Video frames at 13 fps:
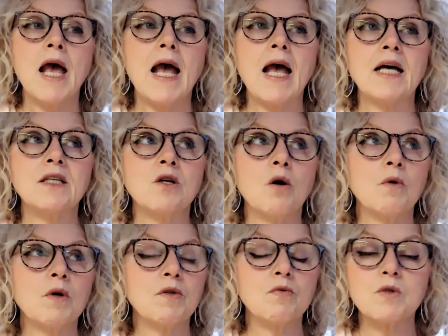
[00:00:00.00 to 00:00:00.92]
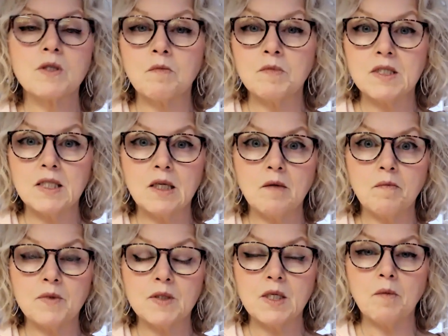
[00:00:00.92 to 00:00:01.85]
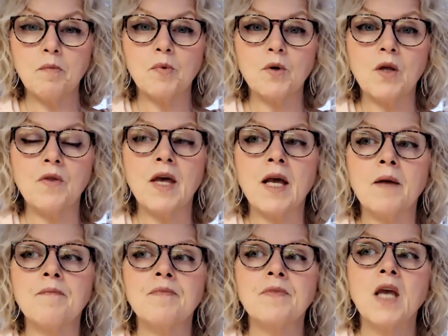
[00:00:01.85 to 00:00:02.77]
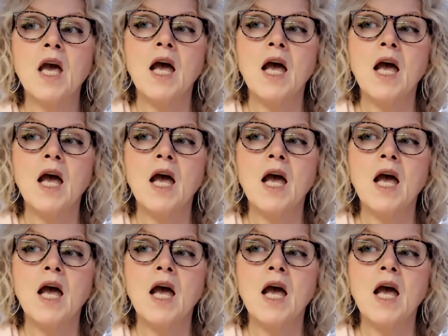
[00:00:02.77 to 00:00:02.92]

and going through some deep, deep breathing.